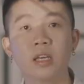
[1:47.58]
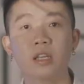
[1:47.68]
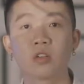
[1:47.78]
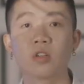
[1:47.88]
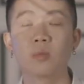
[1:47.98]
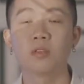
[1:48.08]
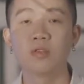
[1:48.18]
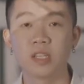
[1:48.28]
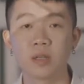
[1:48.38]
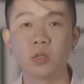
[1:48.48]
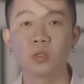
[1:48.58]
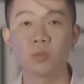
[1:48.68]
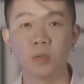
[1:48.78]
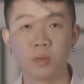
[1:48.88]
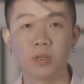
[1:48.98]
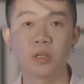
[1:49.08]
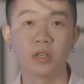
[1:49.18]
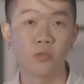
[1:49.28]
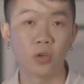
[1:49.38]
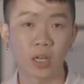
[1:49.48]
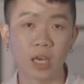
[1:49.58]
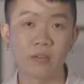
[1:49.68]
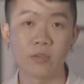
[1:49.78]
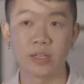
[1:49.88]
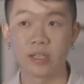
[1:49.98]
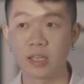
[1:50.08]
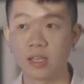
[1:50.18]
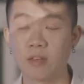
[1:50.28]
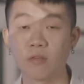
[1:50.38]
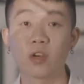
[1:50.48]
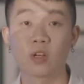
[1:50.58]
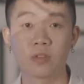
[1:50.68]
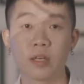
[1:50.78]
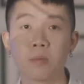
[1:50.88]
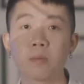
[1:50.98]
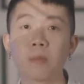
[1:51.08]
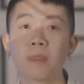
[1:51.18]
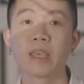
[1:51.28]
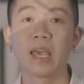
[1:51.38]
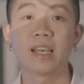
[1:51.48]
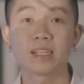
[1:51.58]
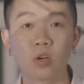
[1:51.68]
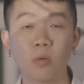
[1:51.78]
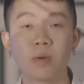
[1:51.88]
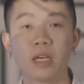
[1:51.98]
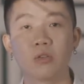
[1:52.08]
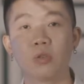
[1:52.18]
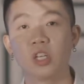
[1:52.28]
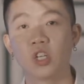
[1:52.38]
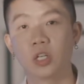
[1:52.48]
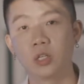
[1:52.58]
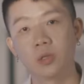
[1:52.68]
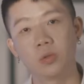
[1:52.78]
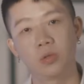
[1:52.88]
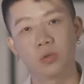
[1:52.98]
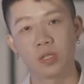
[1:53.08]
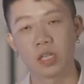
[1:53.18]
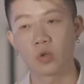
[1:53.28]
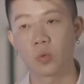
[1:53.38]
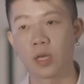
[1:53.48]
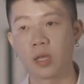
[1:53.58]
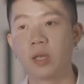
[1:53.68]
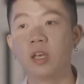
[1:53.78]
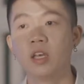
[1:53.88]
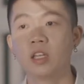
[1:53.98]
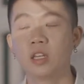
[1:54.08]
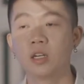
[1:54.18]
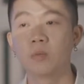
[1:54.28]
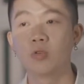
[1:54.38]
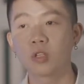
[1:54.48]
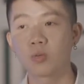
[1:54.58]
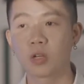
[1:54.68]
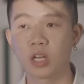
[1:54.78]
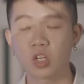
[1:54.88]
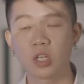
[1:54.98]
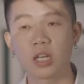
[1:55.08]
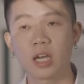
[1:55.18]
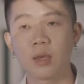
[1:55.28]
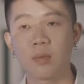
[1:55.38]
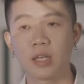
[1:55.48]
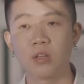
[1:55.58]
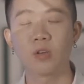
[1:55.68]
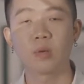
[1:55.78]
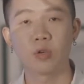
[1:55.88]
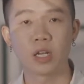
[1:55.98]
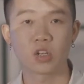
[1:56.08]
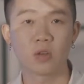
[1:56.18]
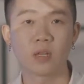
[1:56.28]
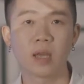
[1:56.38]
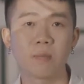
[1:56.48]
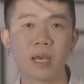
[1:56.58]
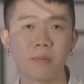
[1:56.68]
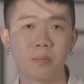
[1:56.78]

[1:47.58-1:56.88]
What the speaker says: is going to be visible to people in real life when you see it in front of them, as compared to digital usage where the post-production time and during the production time might